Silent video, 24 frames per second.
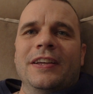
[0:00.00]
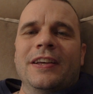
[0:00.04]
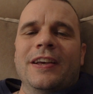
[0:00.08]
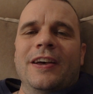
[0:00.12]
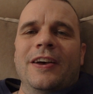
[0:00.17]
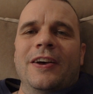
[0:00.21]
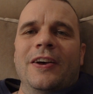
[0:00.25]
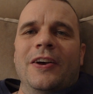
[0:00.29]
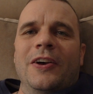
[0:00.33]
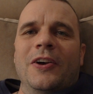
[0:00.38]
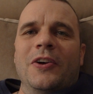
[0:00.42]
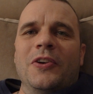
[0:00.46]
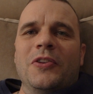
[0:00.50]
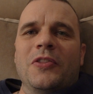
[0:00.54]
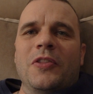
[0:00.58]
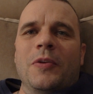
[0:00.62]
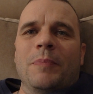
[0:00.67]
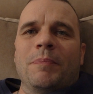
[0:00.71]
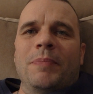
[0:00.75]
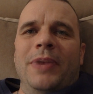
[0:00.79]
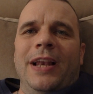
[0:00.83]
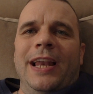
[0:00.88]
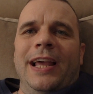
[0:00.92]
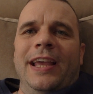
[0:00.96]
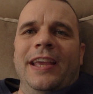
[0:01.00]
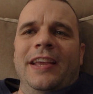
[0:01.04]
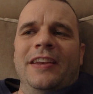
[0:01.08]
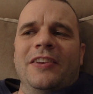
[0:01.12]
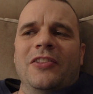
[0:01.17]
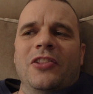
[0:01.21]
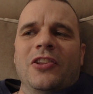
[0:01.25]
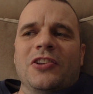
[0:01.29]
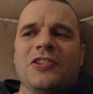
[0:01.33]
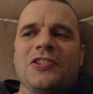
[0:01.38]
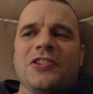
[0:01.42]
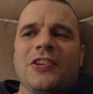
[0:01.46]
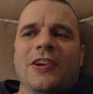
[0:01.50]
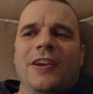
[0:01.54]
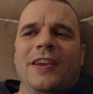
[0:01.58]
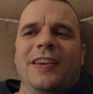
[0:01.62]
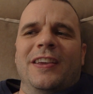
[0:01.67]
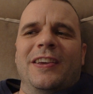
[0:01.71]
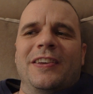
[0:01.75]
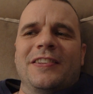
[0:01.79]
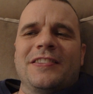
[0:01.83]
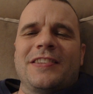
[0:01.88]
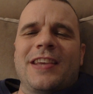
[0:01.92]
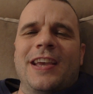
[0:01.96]
the plane, the
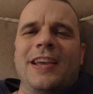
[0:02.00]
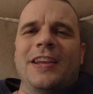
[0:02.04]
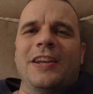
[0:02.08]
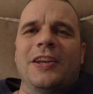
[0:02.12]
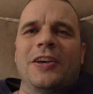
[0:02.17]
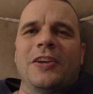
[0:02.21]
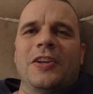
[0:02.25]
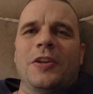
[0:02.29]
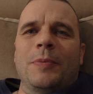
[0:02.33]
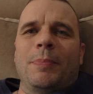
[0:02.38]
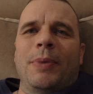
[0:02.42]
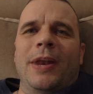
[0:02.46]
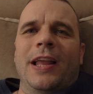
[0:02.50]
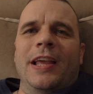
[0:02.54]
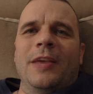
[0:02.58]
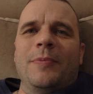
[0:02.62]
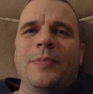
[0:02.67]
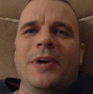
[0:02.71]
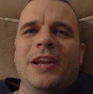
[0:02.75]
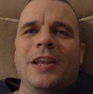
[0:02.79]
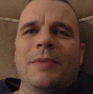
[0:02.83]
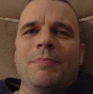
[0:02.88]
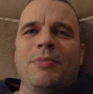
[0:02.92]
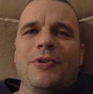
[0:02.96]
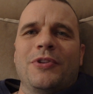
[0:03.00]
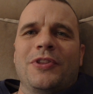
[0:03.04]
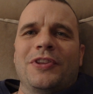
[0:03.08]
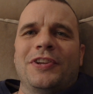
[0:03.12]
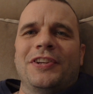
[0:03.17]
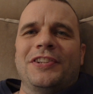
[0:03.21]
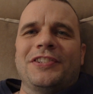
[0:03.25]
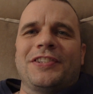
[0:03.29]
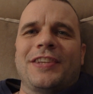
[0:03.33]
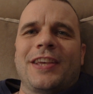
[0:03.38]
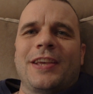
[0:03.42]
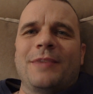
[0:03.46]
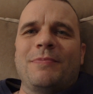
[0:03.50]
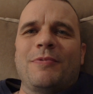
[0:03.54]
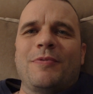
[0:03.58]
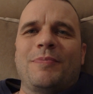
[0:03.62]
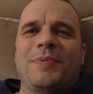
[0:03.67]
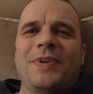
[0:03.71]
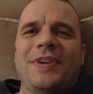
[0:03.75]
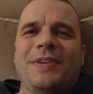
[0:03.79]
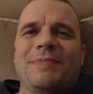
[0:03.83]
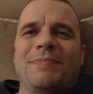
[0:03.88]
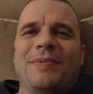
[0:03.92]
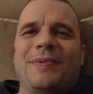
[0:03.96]
side container of the plane where they put the
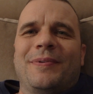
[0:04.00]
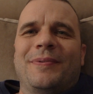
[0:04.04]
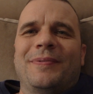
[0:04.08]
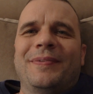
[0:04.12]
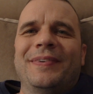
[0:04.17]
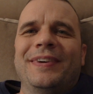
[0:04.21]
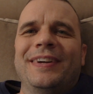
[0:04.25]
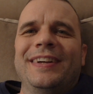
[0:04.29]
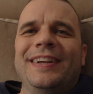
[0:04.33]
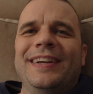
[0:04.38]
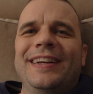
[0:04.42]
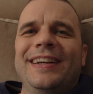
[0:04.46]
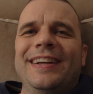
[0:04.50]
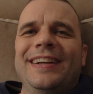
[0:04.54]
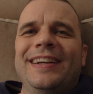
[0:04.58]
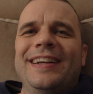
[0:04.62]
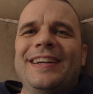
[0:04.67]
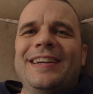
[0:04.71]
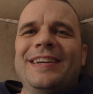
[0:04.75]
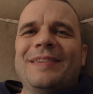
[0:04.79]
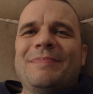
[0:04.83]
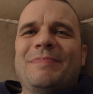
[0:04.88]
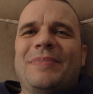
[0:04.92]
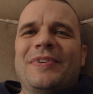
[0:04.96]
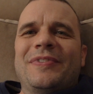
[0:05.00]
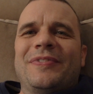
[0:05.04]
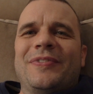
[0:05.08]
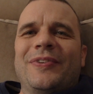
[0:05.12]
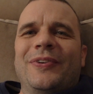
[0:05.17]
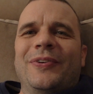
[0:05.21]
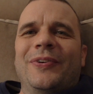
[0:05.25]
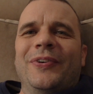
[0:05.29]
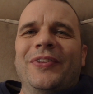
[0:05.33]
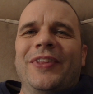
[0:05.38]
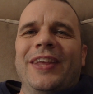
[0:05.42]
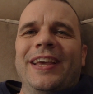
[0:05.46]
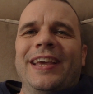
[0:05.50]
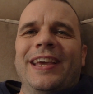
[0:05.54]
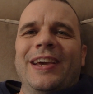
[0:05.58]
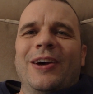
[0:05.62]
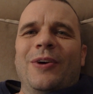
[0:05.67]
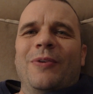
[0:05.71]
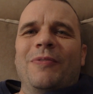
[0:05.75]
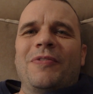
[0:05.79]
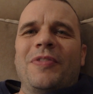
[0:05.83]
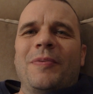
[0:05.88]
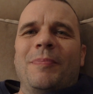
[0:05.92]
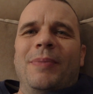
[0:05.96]
disabled people before they
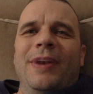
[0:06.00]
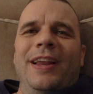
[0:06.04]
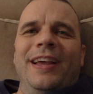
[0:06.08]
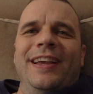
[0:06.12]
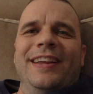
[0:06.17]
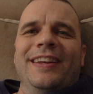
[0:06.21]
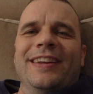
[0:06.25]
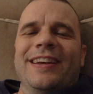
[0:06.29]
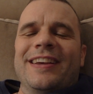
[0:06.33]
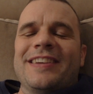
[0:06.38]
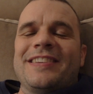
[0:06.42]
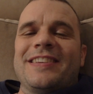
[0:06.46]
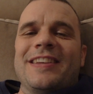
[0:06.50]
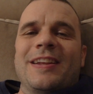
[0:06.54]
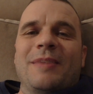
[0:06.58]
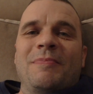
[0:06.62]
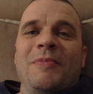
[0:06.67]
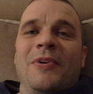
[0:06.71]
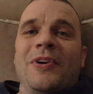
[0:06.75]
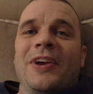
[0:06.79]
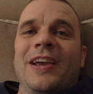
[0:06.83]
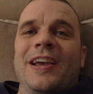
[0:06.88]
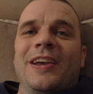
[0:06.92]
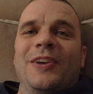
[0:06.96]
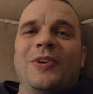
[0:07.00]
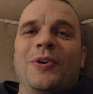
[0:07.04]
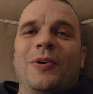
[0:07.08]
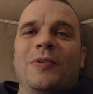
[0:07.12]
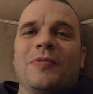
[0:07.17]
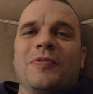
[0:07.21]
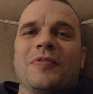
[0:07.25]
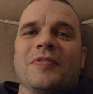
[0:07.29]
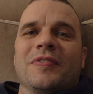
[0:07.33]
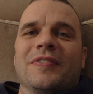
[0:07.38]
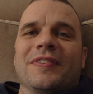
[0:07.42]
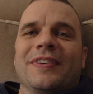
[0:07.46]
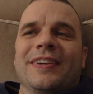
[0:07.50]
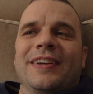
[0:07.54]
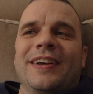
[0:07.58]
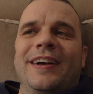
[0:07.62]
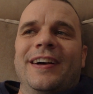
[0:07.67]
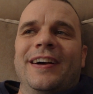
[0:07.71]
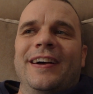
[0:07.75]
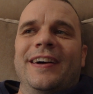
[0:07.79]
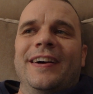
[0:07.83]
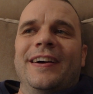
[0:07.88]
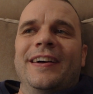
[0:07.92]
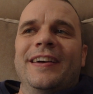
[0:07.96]
get off the plane. I said, I'm not getting off.
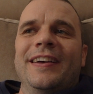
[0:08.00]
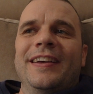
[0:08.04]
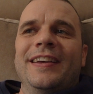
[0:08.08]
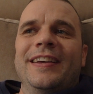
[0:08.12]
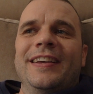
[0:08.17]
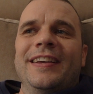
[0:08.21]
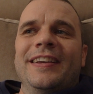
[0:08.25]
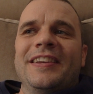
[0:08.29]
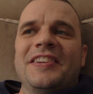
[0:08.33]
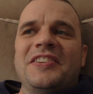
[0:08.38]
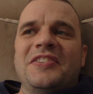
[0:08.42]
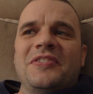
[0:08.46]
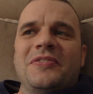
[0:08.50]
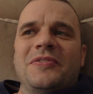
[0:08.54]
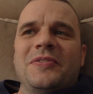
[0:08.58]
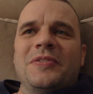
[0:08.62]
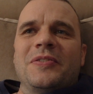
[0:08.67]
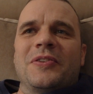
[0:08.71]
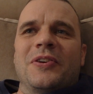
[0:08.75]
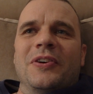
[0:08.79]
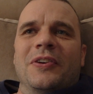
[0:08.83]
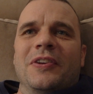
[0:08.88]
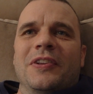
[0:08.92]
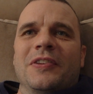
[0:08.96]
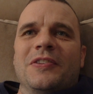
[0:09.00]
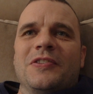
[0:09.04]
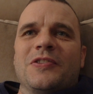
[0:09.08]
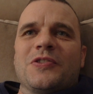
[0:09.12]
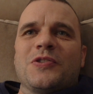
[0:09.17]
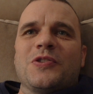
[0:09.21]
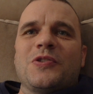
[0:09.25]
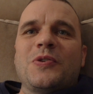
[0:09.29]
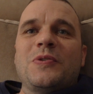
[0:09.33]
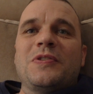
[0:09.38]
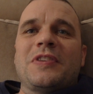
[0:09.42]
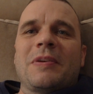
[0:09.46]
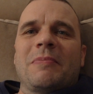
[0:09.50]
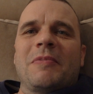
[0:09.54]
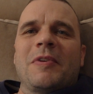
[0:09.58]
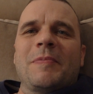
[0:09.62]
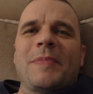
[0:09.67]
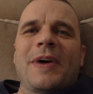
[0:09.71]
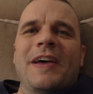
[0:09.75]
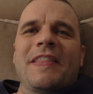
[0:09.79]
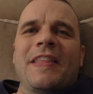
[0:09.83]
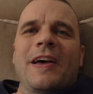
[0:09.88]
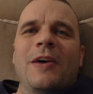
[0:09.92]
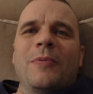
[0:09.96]
You gotta do
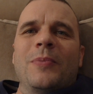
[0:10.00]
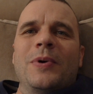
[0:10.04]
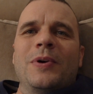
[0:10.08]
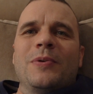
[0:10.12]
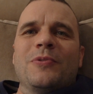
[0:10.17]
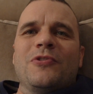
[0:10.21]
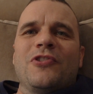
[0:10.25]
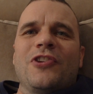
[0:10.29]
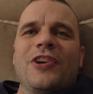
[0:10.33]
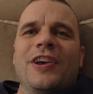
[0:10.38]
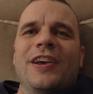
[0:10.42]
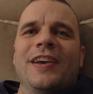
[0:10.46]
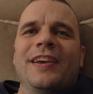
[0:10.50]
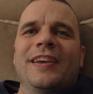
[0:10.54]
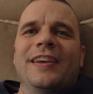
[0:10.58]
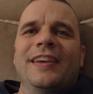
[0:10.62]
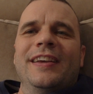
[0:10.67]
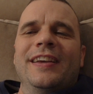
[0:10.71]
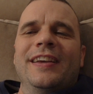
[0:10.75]
something about that wheelchair.